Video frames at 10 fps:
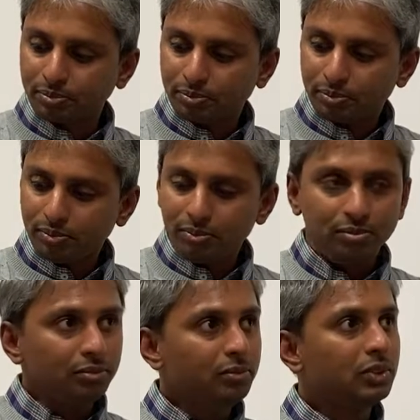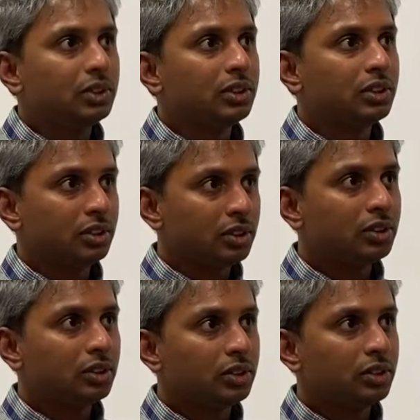10 to 15 products in
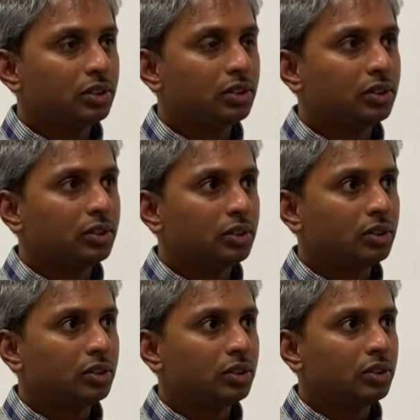a niche.